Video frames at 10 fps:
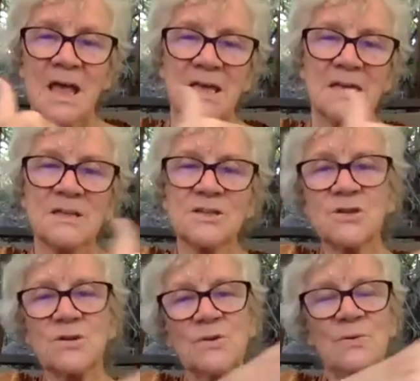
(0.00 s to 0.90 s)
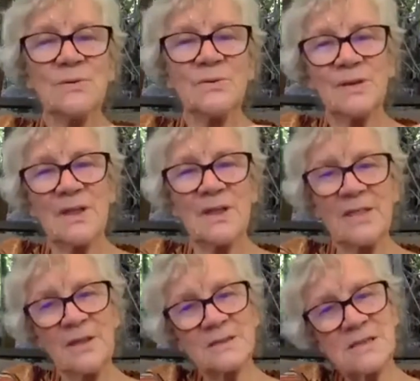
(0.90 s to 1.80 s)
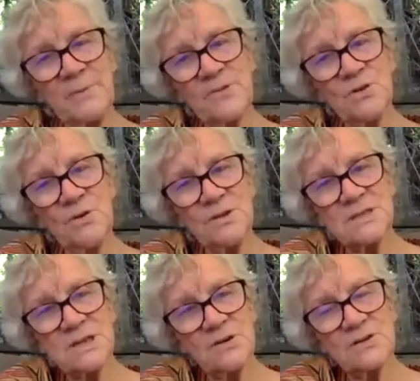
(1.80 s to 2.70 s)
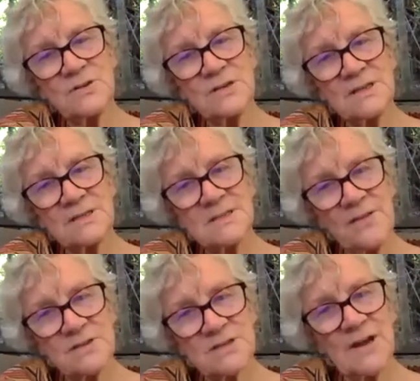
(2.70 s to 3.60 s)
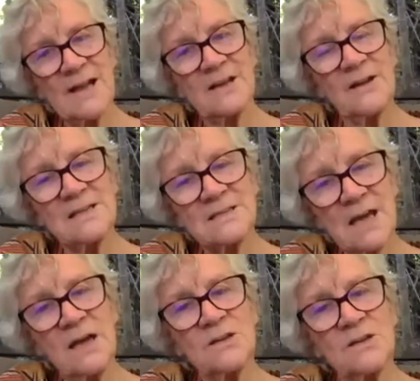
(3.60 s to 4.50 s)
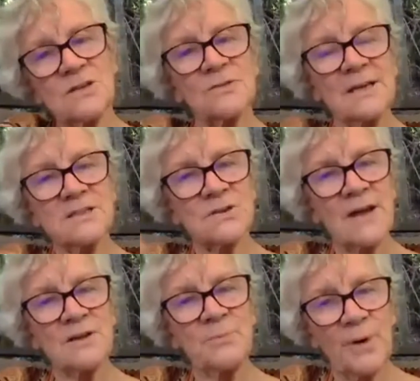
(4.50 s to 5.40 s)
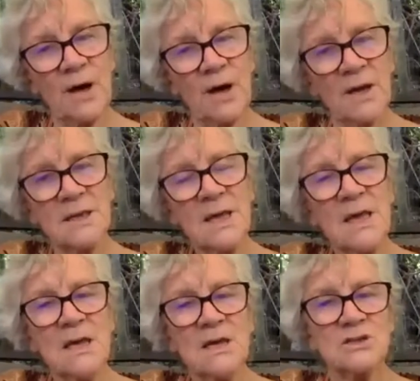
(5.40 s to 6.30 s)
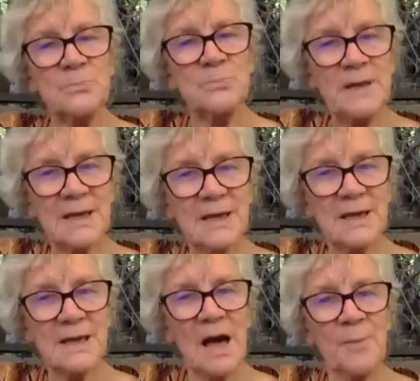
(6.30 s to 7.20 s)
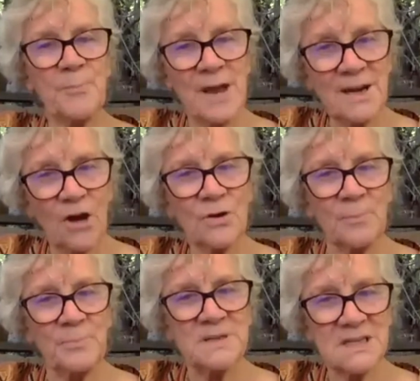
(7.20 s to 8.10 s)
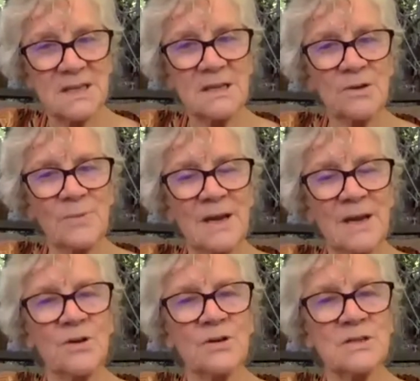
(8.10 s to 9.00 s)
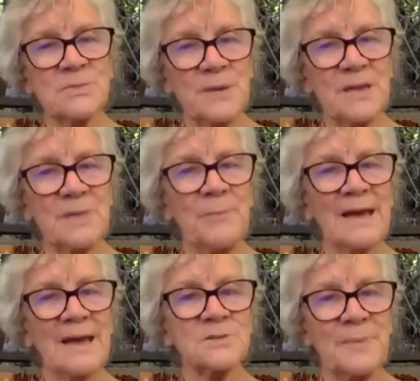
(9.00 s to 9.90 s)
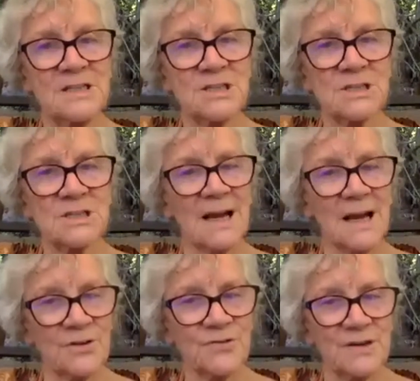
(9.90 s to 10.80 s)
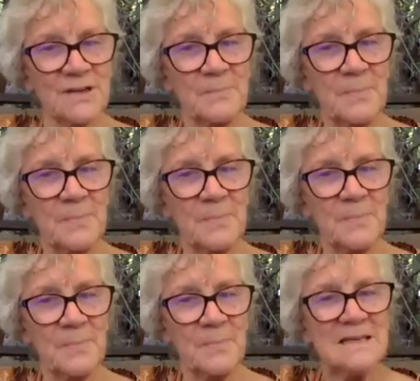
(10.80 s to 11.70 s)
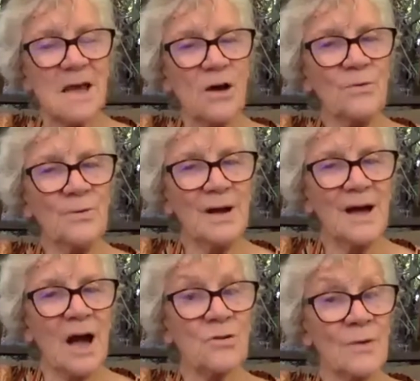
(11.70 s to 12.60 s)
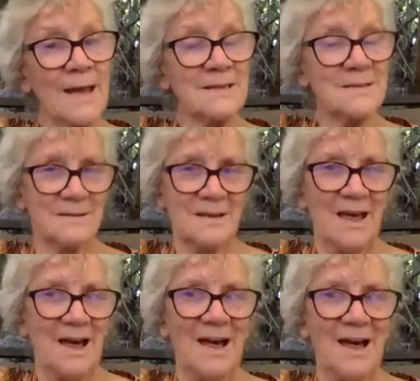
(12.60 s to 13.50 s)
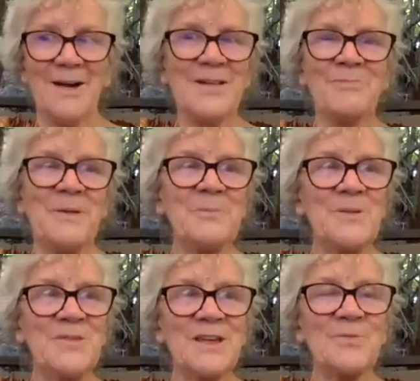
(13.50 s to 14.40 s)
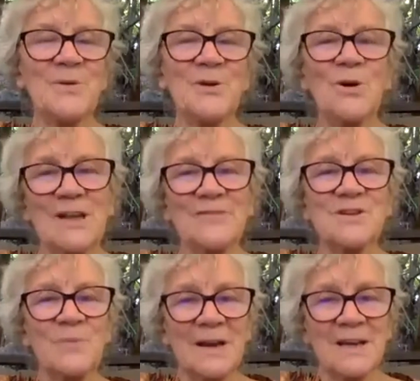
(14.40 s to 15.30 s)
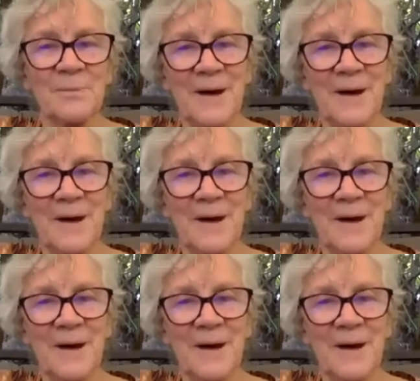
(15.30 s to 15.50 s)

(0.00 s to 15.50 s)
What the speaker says: into the tip of the Northern Territory into South Australia and down to the Great Australian Bight to pick up red ochre, particular red ochre, to bring it back to Bundjalung country. So a great, if people think we all lived in one little